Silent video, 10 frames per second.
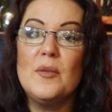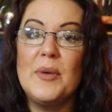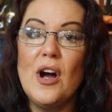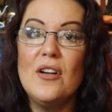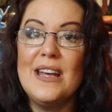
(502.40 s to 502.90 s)
to
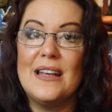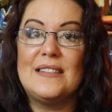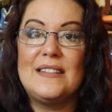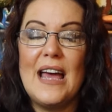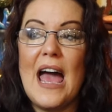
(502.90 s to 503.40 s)
be
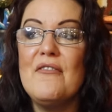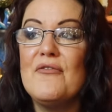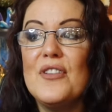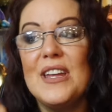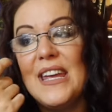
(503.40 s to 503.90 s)
honest,
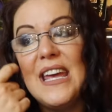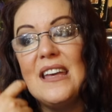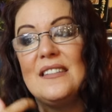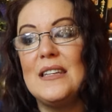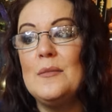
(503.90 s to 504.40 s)
every
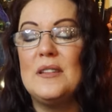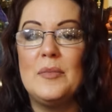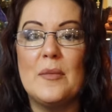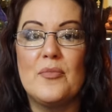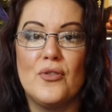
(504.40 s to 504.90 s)
year seems to
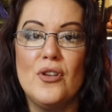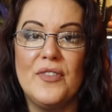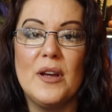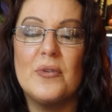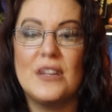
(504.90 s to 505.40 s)
be
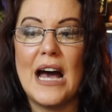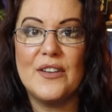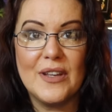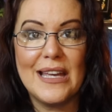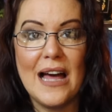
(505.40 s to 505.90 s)
improving with
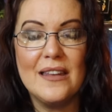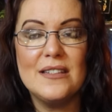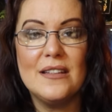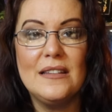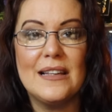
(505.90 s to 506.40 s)
advent
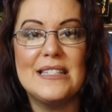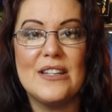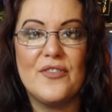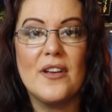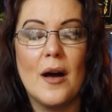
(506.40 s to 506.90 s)
calendars, like
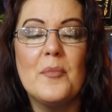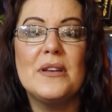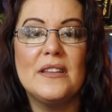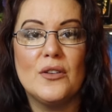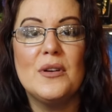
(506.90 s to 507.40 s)
different
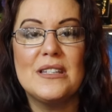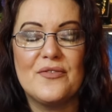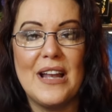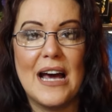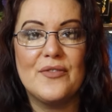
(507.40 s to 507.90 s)
companies doing
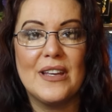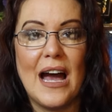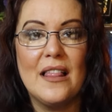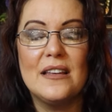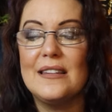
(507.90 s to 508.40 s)
different advent
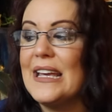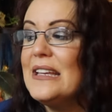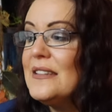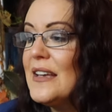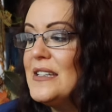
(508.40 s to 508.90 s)
calendars, like
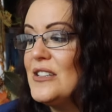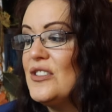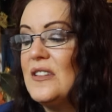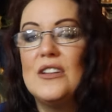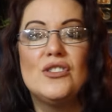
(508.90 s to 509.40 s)
Insight
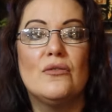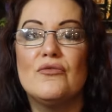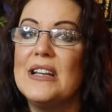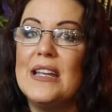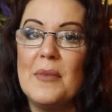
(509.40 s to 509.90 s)
Edition started
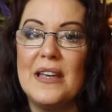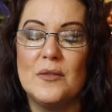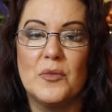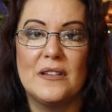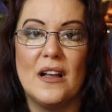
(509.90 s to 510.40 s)
doing really
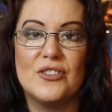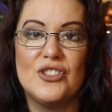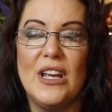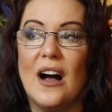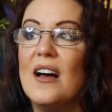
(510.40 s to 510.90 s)
amazing ones
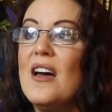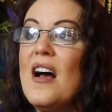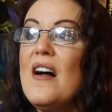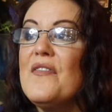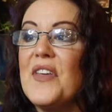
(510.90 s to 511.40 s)
last year.
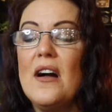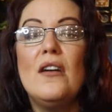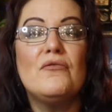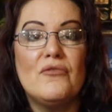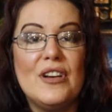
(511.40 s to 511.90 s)
They
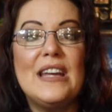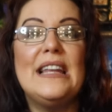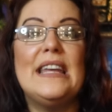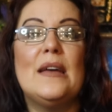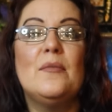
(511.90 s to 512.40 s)
are
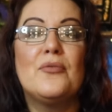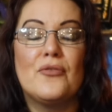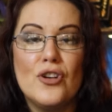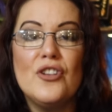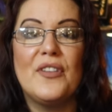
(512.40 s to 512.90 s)
really
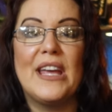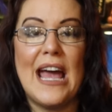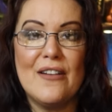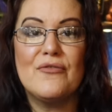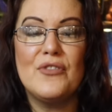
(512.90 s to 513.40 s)
improving
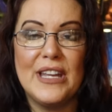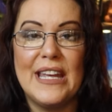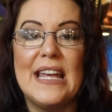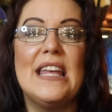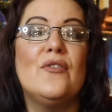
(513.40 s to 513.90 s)
every
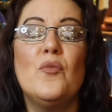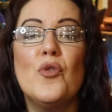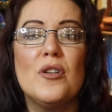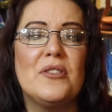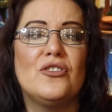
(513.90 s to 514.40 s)
year. Even
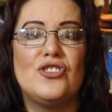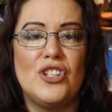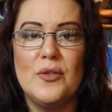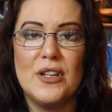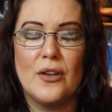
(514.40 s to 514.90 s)
Warner Brothers
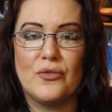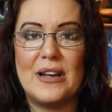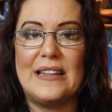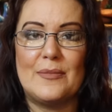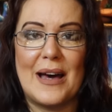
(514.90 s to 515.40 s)
Studios
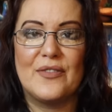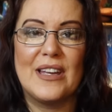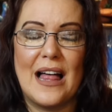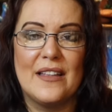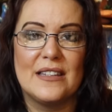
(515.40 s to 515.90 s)
released some
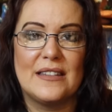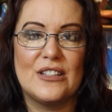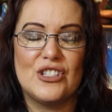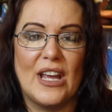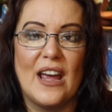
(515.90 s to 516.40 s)
advent calendars
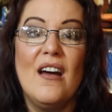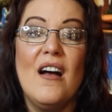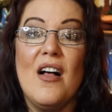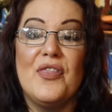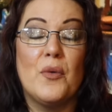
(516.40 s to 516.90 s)
this year
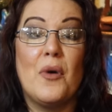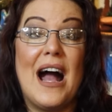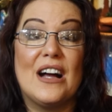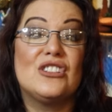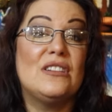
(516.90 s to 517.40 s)
that were
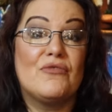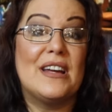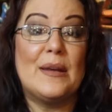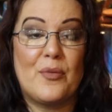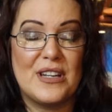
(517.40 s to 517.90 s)
actually
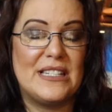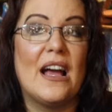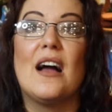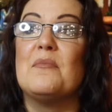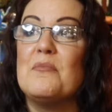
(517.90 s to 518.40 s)
really
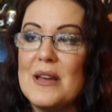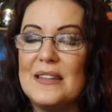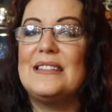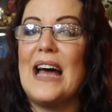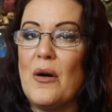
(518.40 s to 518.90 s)
pretty. I
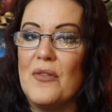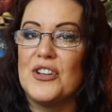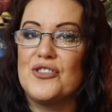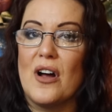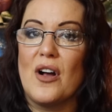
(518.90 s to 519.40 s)
missed out on
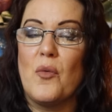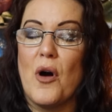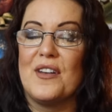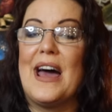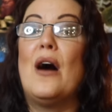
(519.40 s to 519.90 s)
the trunk
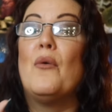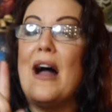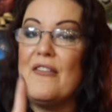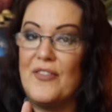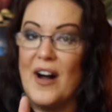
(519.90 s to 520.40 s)
one,
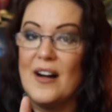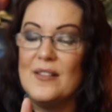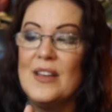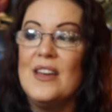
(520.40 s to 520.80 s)
however,